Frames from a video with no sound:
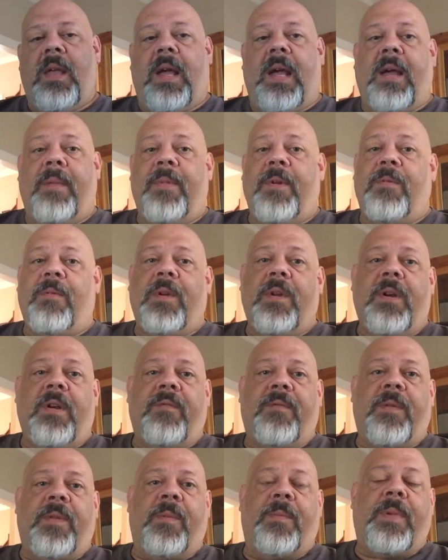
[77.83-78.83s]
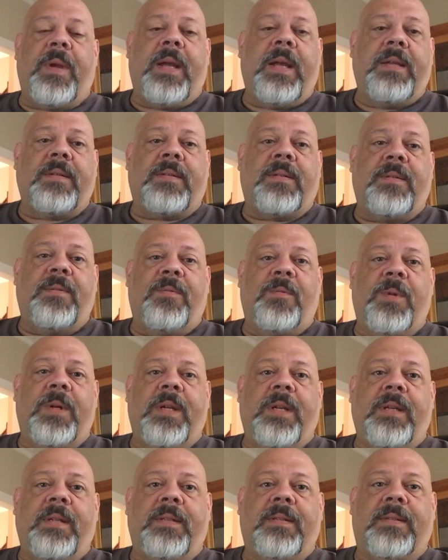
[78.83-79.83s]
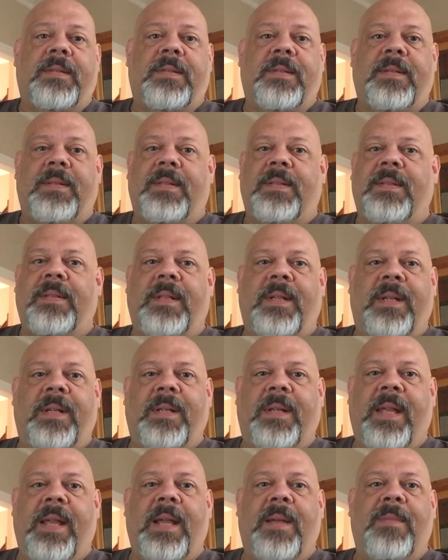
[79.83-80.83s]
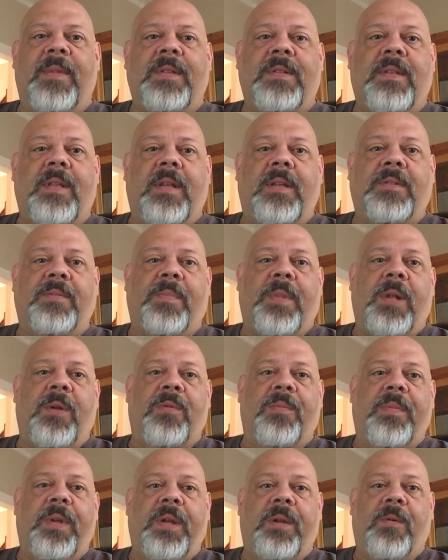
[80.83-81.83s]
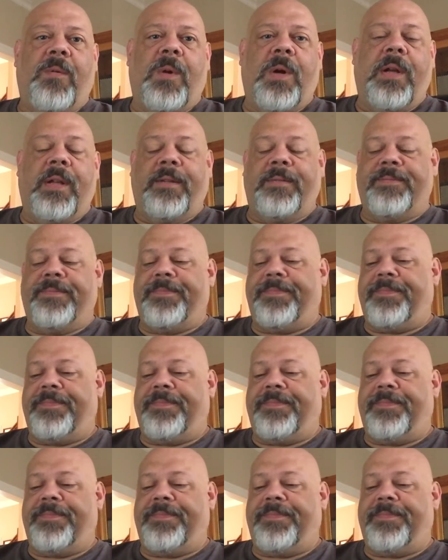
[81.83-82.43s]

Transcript: I've been running it for the past 2 weeks, and damn, this thing's blown me away.